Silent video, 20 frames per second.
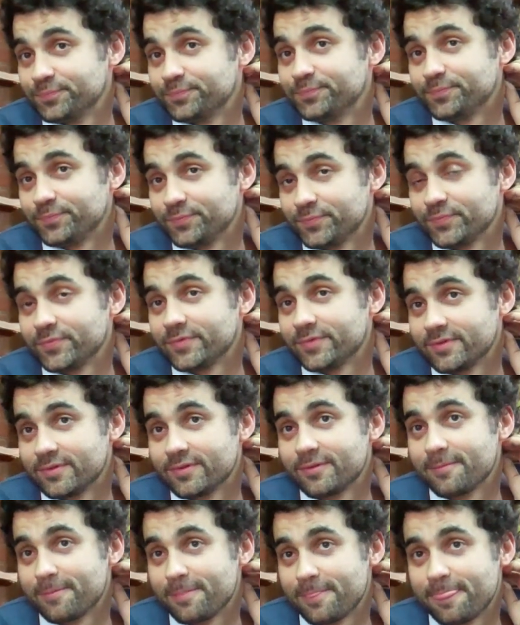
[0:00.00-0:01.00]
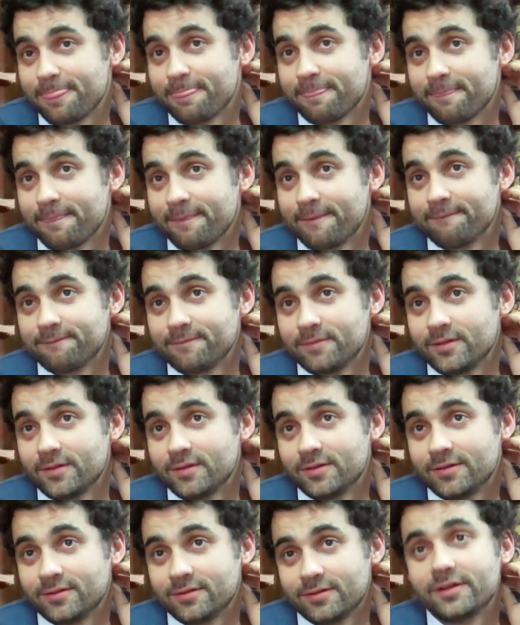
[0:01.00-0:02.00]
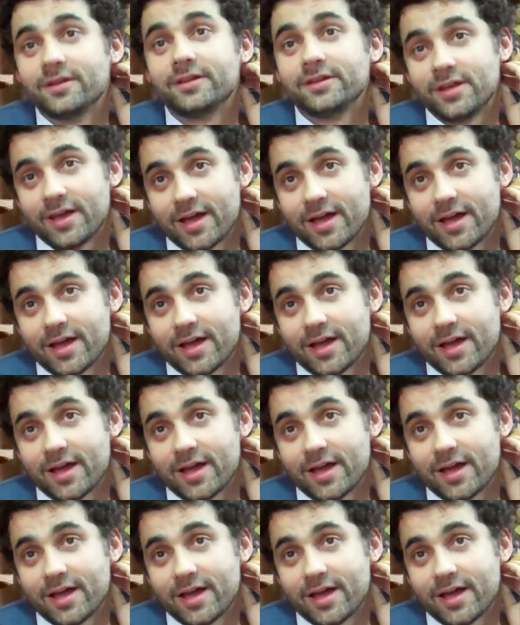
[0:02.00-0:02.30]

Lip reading: I guess that's representative of the industry as well.